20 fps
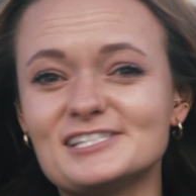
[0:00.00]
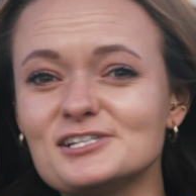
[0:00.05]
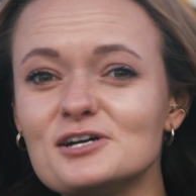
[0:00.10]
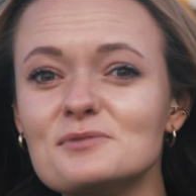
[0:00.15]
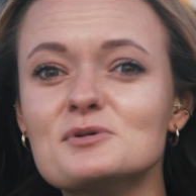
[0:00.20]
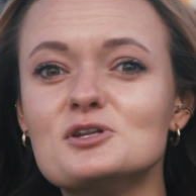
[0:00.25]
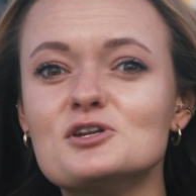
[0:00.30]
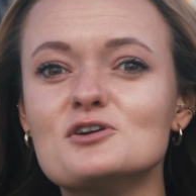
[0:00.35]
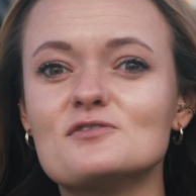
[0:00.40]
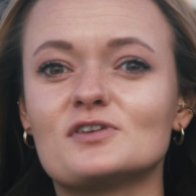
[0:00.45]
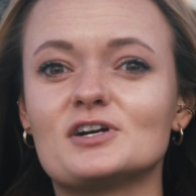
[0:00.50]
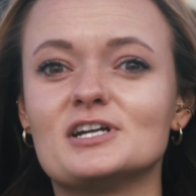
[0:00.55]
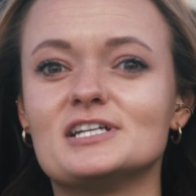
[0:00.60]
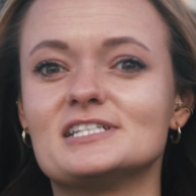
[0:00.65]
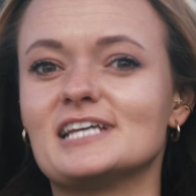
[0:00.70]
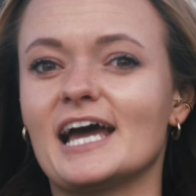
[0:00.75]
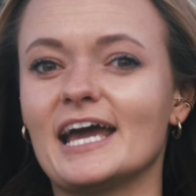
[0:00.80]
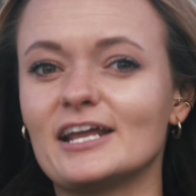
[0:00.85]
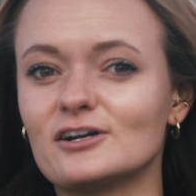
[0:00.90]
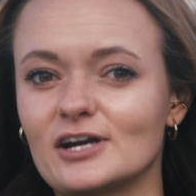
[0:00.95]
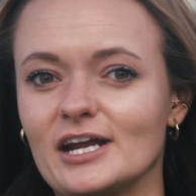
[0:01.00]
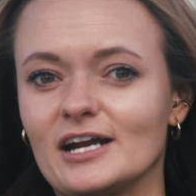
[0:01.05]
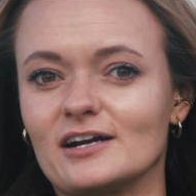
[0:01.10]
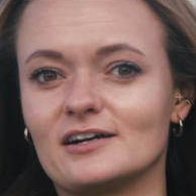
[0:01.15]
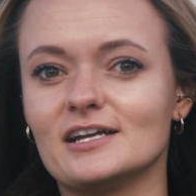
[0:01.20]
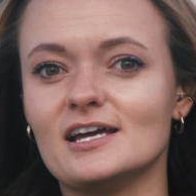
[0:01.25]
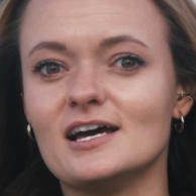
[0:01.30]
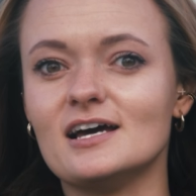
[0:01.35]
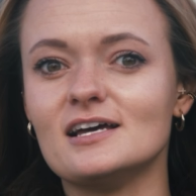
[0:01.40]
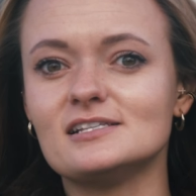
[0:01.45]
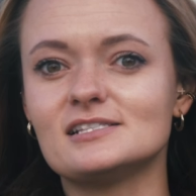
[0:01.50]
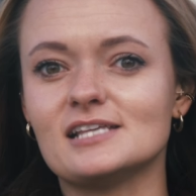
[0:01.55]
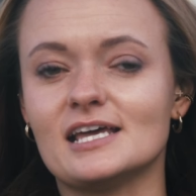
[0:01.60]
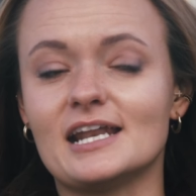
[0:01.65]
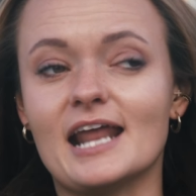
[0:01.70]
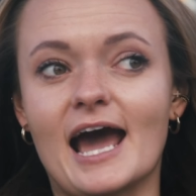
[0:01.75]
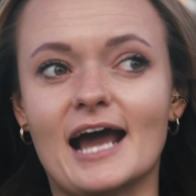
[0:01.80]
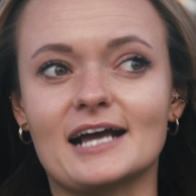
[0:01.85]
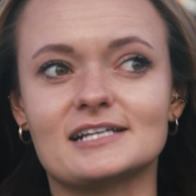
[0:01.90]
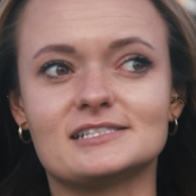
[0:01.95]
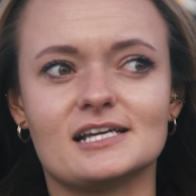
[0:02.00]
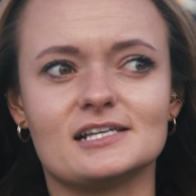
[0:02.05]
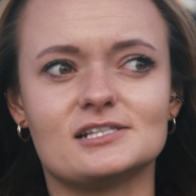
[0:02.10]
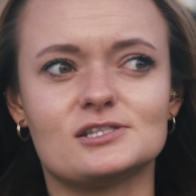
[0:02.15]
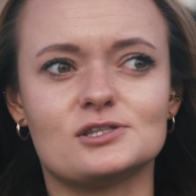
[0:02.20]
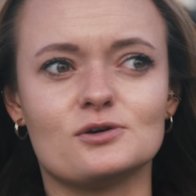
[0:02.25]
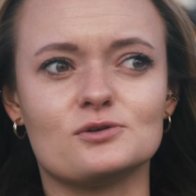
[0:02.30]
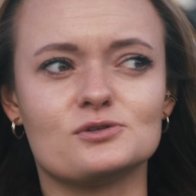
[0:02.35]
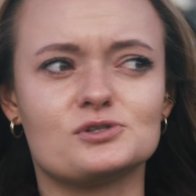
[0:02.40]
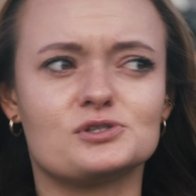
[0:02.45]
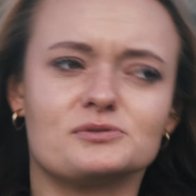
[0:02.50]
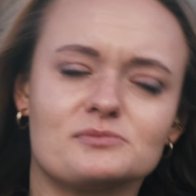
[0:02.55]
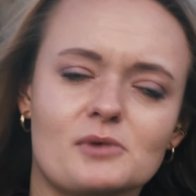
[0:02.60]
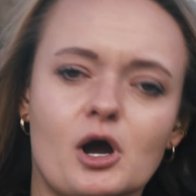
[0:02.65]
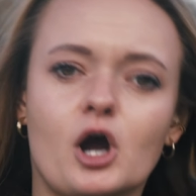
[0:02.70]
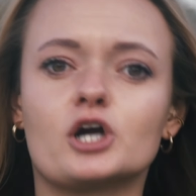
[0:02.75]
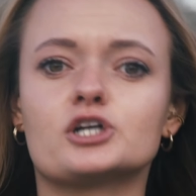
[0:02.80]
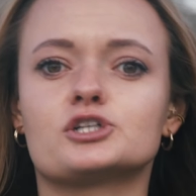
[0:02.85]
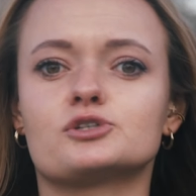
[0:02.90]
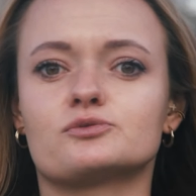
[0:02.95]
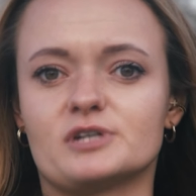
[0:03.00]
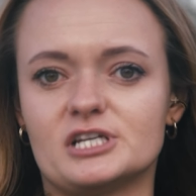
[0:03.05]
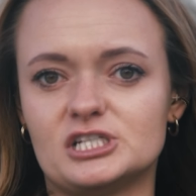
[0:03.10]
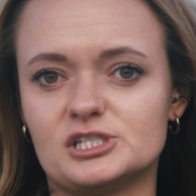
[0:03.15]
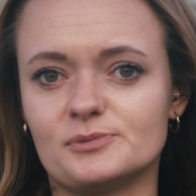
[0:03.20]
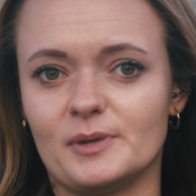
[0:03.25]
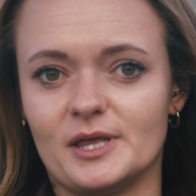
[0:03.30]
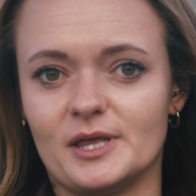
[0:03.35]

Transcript: still maneuver in tighter areas and access those hard-to-reach